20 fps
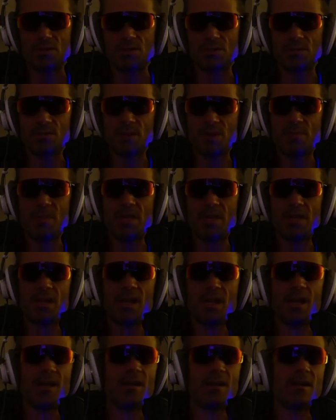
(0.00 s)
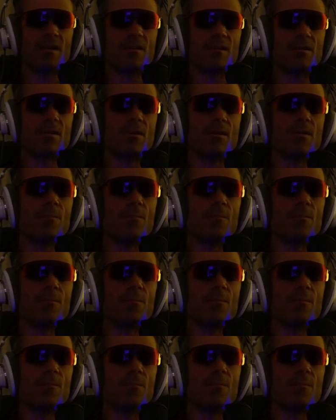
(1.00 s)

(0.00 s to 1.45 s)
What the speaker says: Or maybe it can, I don't know.